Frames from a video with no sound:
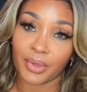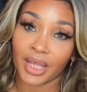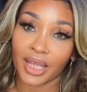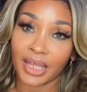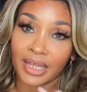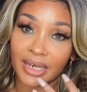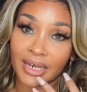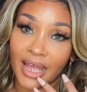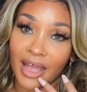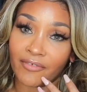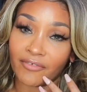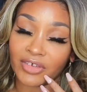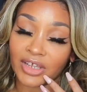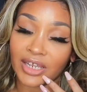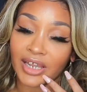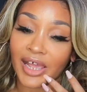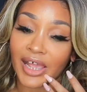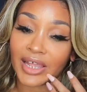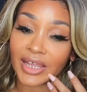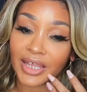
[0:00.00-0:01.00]
And I
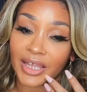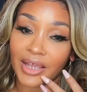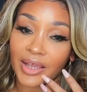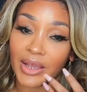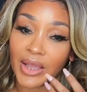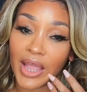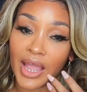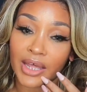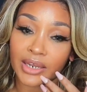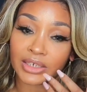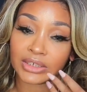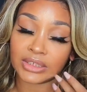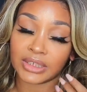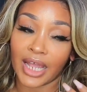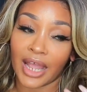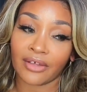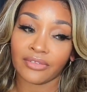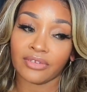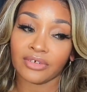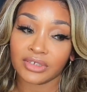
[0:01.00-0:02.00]
feel like
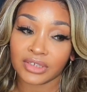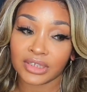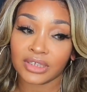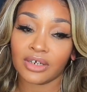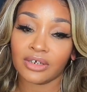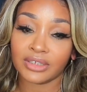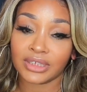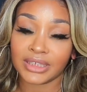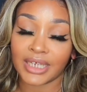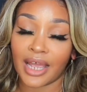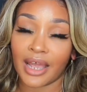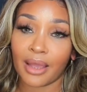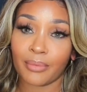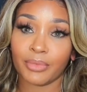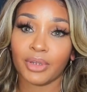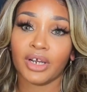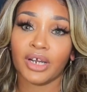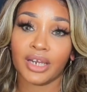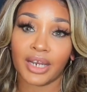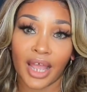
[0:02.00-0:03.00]
after a certain
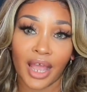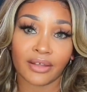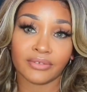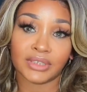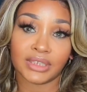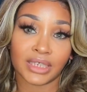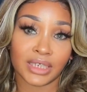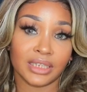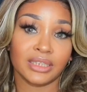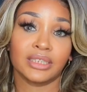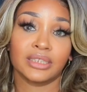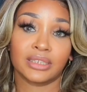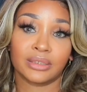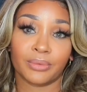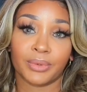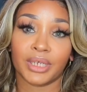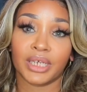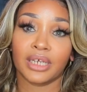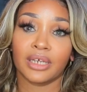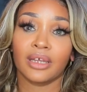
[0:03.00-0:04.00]
time, you're going to have to cut this
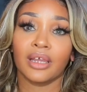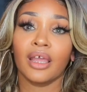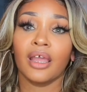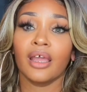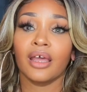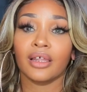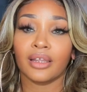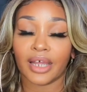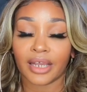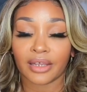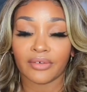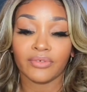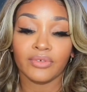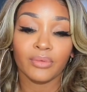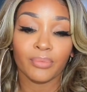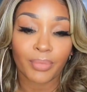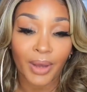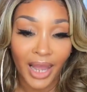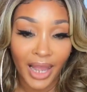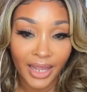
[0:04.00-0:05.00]
wig. Like if
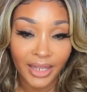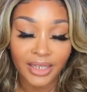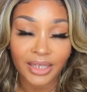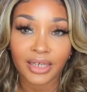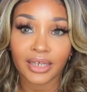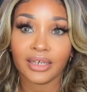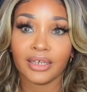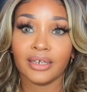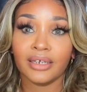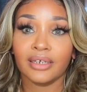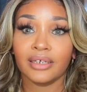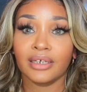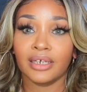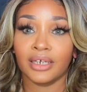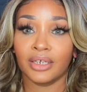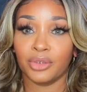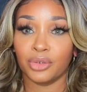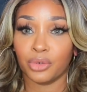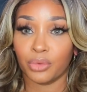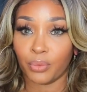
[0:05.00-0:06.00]
you buy it,
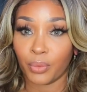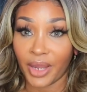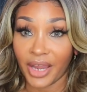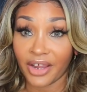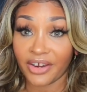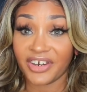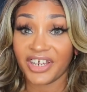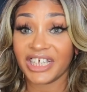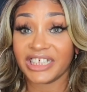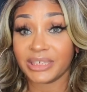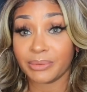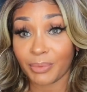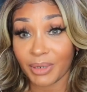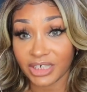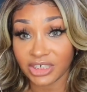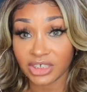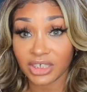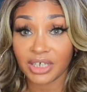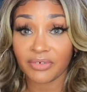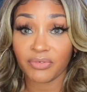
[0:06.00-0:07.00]
and you're wearing it,
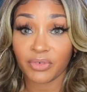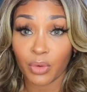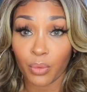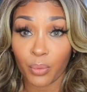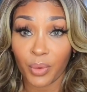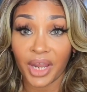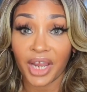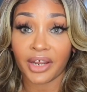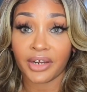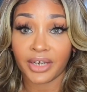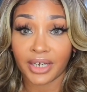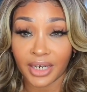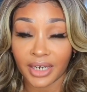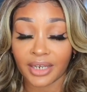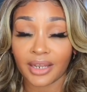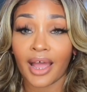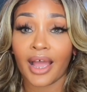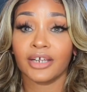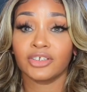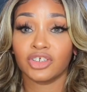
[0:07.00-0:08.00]
especially if you're wearing it a
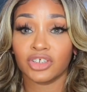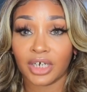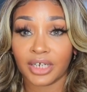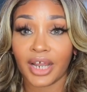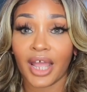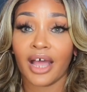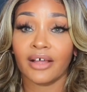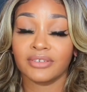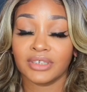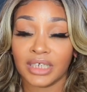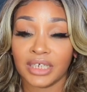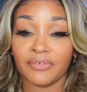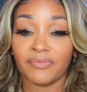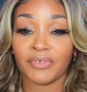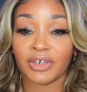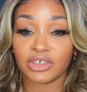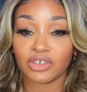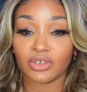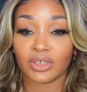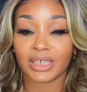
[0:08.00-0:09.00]
lot, you're going to have to
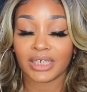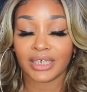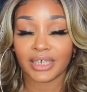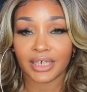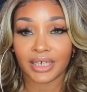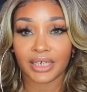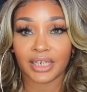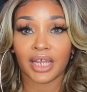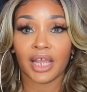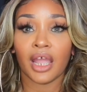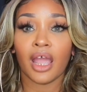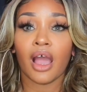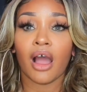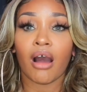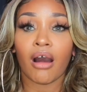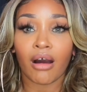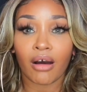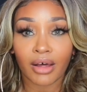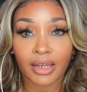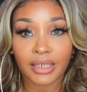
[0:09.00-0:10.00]
eventually cut it
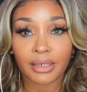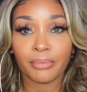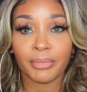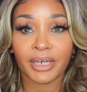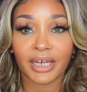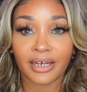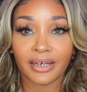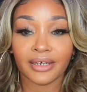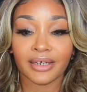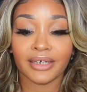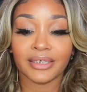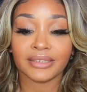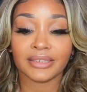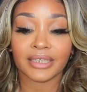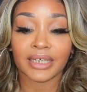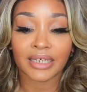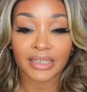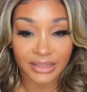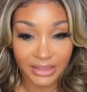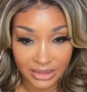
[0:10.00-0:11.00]
only because
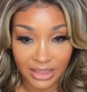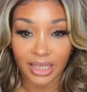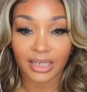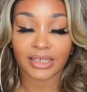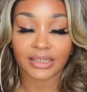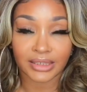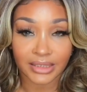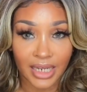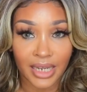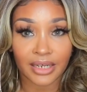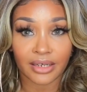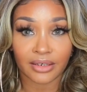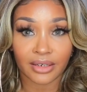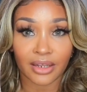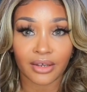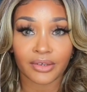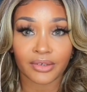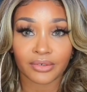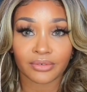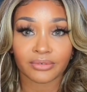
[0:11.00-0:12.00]
it's going to tangle
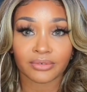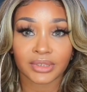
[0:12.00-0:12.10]
on you.